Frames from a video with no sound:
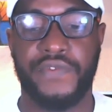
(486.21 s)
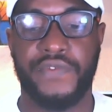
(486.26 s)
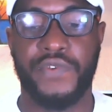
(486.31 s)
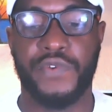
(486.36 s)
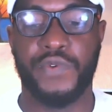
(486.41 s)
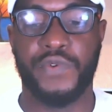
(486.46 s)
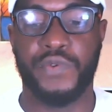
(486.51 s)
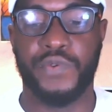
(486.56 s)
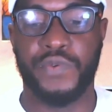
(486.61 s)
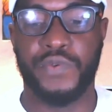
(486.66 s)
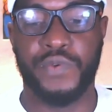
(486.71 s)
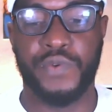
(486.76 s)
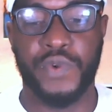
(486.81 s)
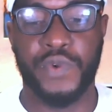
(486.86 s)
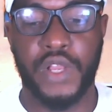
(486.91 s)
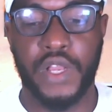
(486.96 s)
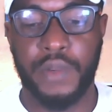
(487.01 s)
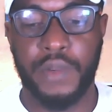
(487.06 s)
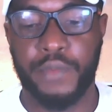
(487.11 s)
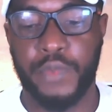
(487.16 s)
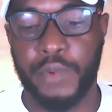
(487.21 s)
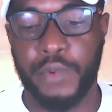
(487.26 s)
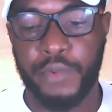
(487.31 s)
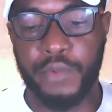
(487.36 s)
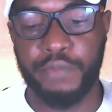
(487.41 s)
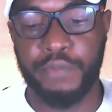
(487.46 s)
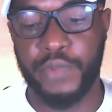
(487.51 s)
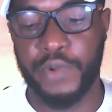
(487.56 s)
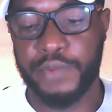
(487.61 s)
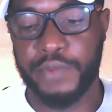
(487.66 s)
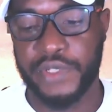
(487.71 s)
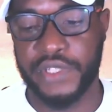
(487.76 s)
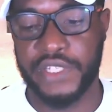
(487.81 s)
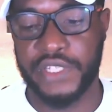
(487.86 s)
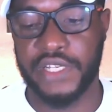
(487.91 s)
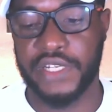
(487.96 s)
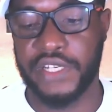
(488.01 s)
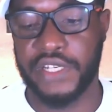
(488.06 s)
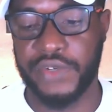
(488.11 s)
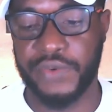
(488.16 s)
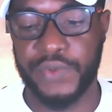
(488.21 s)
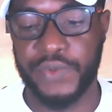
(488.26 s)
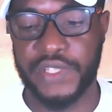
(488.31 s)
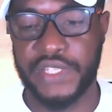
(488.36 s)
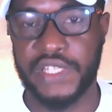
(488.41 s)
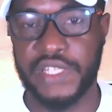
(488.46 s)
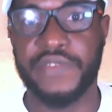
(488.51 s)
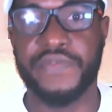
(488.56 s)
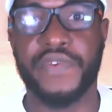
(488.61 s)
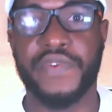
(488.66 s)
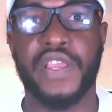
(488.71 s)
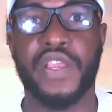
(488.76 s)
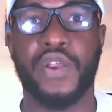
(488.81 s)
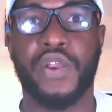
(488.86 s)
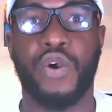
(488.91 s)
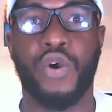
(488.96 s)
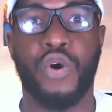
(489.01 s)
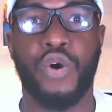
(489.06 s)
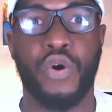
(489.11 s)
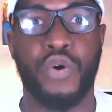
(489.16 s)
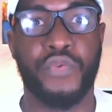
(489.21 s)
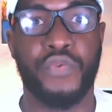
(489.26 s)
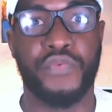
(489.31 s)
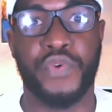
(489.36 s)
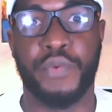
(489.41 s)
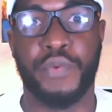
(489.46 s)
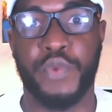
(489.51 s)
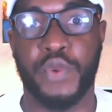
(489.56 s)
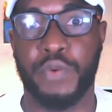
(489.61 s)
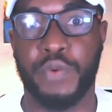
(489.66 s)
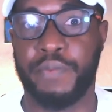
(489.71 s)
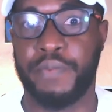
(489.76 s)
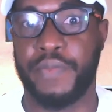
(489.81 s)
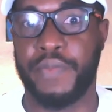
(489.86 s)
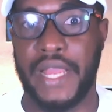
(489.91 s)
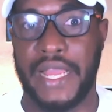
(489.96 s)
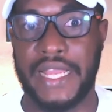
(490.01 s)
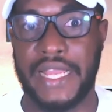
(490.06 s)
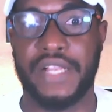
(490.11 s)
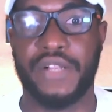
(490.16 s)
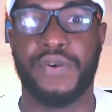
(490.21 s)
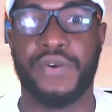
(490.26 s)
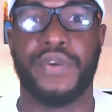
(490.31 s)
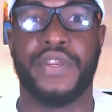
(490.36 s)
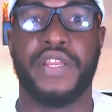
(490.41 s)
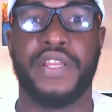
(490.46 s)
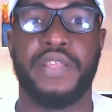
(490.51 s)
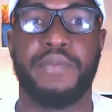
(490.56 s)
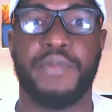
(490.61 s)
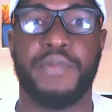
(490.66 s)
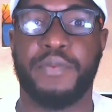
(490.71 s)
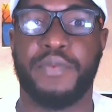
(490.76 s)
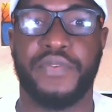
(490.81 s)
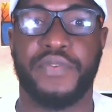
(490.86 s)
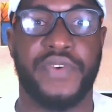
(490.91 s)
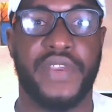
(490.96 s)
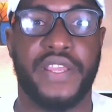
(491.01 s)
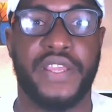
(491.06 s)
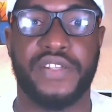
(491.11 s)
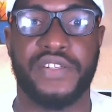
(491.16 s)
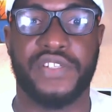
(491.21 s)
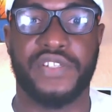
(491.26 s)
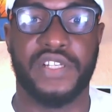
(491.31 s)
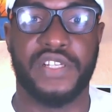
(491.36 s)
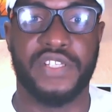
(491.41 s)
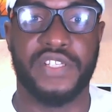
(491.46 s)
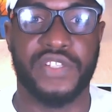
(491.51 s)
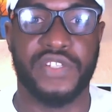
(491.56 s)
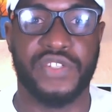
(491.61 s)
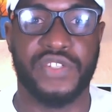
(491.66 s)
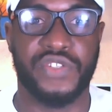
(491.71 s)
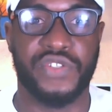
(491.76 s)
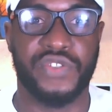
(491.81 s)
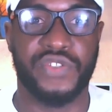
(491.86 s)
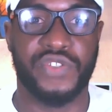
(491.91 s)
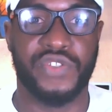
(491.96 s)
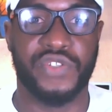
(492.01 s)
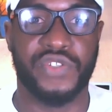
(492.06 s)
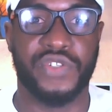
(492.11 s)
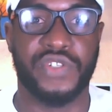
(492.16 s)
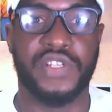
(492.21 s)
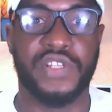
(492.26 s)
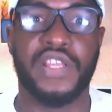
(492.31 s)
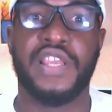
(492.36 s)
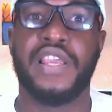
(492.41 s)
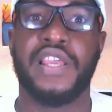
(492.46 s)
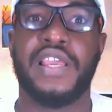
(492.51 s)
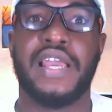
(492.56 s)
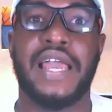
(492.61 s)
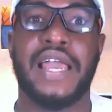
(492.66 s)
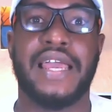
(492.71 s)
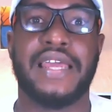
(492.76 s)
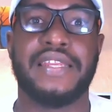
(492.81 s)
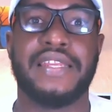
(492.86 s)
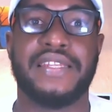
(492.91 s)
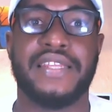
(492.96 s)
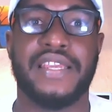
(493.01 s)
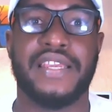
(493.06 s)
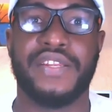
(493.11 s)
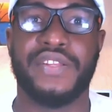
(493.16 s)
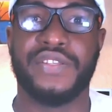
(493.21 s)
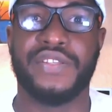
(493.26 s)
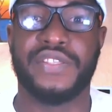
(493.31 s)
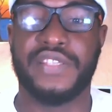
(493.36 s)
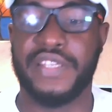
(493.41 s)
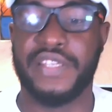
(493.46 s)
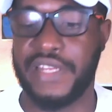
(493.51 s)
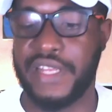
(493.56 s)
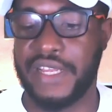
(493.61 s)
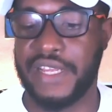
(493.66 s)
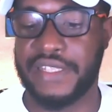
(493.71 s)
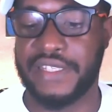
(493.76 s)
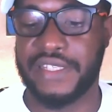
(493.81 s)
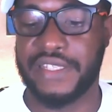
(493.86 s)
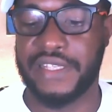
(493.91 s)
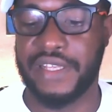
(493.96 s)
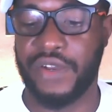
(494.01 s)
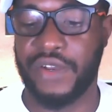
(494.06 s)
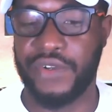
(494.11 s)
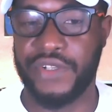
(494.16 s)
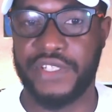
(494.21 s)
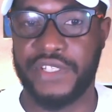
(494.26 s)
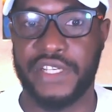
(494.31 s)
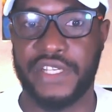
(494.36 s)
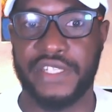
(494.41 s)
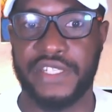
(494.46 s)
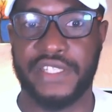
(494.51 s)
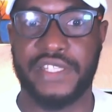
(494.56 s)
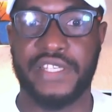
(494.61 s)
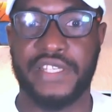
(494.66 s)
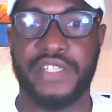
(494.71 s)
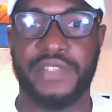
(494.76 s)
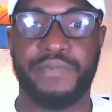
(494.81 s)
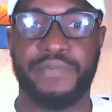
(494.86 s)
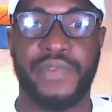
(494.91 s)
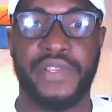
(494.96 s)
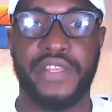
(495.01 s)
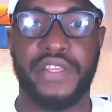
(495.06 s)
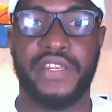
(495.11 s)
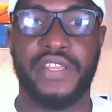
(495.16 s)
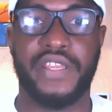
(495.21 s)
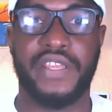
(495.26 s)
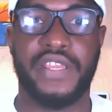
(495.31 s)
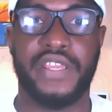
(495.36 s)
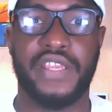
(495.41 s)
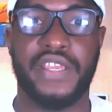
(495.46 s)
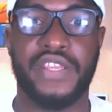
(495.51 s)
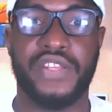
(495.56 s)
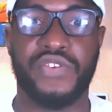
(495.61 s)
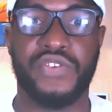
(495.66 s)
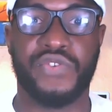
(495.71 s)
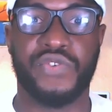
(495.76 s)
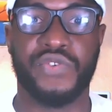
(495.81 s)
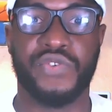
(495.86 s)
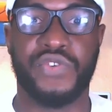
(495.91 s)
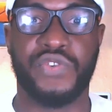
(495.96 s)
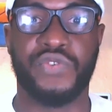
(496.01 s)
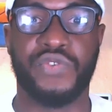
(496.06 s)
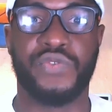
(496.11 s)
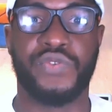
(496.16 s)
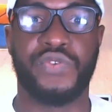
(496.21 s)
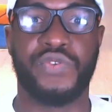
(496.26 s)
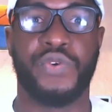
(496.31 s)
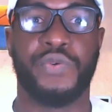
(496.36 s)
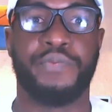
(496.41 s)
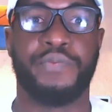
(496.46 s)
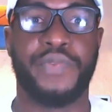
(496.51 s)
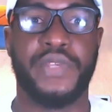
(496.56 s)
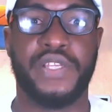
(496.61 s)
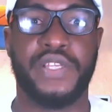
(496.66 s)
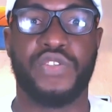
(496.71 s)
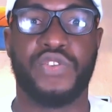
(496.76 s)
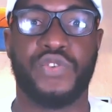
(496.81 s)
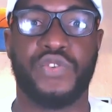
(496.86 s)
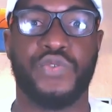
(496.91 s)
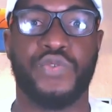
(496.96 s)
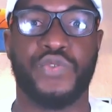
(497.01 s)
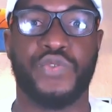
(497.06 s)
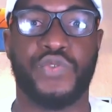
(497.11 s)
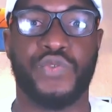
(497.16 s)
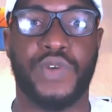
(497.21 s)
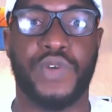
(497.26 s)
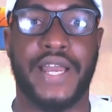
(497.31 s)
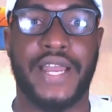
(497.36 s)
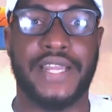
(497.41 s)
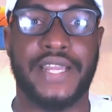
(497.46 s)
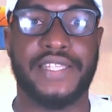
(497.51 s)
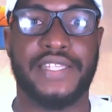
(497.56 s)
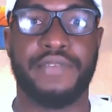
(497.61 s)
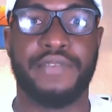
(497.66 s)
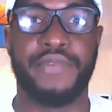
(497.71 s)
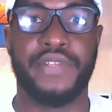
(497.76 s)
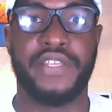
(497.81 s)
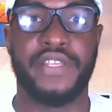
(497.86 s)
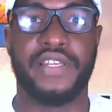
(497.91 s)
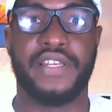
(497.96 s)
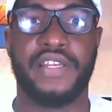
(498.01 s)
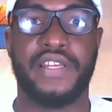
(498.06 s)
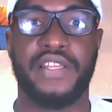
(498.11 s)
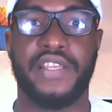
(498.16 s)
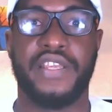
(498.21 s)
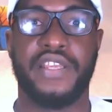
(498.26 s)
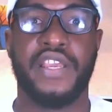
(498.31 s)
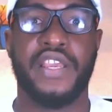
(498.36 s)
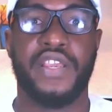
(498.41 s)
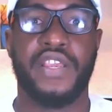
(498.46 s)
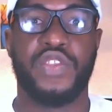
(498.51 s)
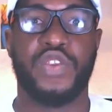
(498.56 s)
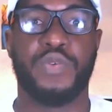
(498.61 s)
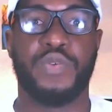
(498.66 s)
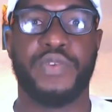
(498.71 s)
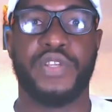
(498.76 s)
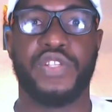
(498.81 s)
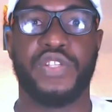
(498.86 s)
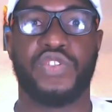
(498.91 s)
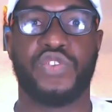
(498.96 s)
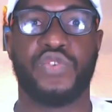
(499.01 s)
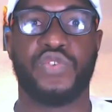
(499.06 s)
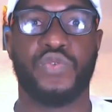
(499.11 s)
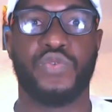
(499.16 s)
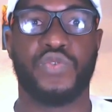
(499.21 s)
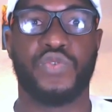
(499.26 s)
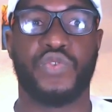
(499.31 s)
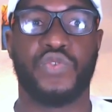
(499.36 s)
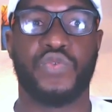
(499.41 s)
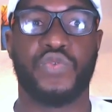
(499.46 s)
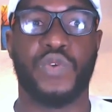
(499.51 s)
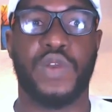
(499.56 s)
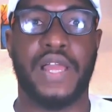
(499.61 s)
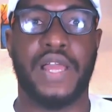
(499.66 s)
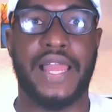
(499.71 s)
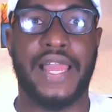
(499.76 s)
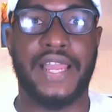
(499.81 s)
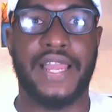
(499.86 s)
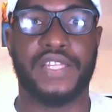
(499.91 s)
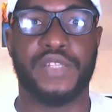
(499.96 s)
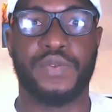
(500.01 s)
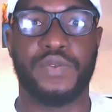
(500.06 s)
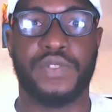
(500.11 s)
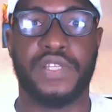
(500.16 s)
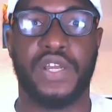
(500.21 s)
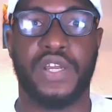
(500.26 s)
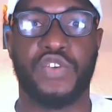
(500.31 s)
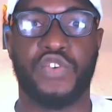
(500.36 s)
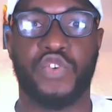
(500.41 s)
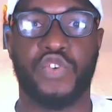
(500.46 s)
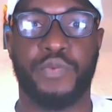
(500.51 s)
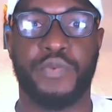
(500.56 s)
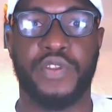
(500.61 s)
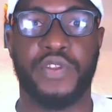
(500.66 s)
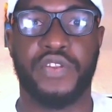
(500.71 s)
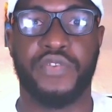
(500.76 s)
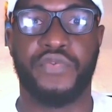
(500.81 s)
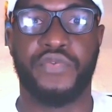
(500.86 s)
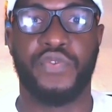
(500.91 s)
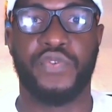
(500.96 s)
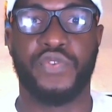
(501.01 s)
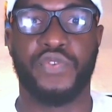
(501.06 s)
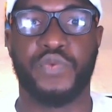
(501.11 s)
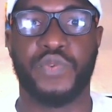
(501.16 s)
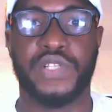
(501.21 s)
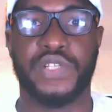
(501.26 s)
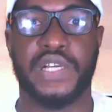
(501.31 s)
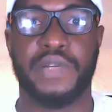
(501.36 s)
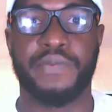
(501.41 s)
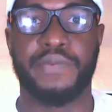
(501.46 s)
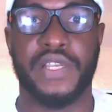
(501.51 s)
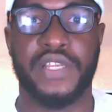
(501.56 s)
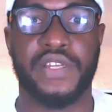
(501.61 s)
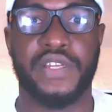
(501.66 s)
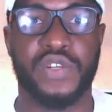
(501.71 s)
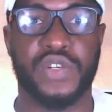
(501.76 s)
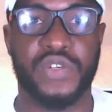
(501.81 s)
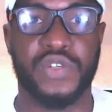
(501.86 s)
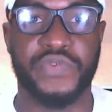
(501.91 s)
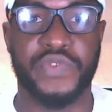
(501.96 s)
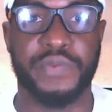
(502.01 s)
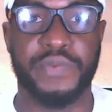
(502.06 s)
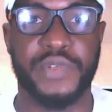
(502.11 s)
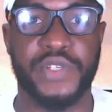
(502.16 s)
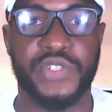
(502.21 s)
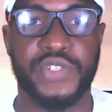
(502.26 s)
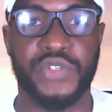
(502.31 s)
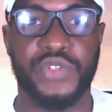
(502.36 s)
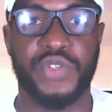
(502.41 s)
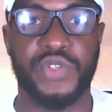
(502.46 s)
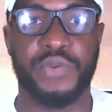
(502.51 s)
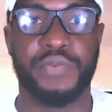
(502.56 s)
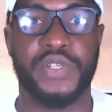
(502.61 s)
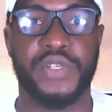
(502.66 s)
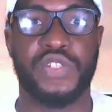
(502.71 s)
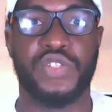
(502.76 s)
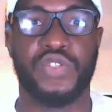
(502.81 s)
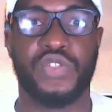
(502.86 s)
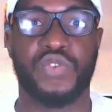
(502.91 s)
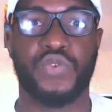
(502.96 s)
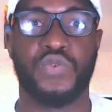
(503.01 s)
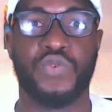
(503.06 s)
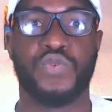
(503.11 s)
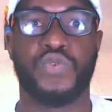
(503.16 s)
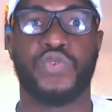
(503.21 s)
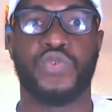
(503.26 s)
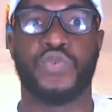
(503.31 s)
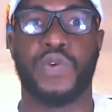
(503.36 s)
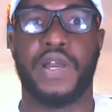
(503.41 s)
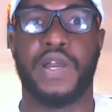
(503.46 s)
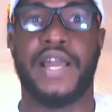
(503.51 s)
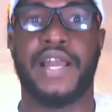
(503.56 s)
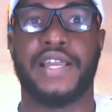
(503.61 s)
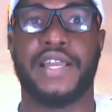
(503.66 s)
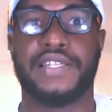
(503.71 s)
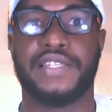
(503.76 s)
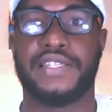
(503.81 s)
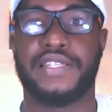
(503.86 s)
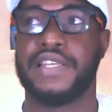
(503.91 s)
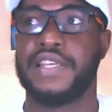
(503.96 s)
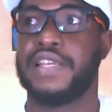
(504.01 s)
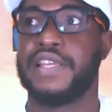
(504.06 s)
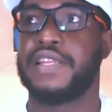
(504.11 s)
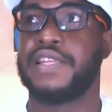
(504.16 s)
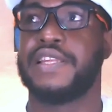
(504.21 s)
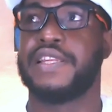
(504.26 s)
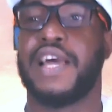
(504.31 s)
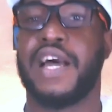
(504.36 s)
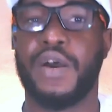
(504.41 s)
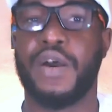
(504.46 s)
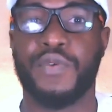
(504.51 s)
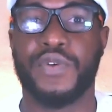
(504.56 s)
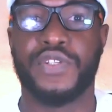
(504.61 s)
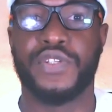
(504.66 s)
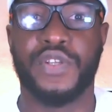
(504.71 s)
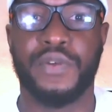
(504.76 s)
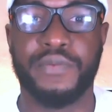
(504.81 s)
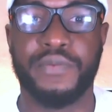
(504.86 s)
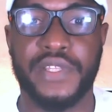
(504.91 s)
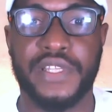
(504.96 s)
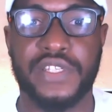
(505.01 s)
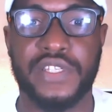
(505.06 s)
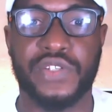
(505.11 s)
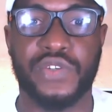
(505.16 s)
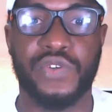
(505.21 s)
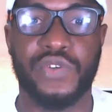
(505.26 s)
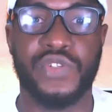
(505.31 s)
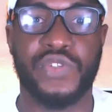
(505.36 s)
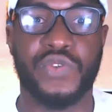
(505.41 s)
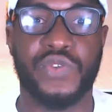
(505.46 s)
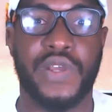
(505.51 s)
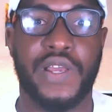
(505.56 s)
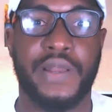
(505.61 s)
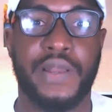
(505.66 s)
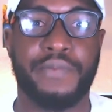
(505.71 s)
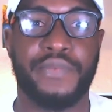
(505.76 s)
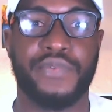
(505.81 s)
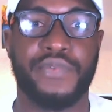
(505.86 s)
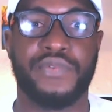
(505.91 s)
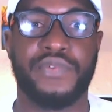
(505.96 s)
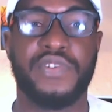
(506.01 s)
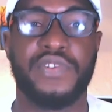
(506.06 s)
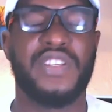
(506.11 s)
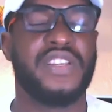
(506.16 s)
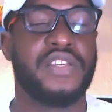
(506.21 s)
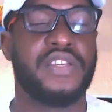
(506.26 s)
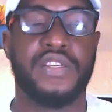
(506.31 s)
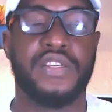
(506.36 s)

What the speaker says: you purportedly receive a call from your bank or any maybe financial institution, and then you see that urgency is being introduced, you're being told to act immediately, you're being told to act without dropping the phone, without making a confirmation, you're being told to act now or something's going to happen,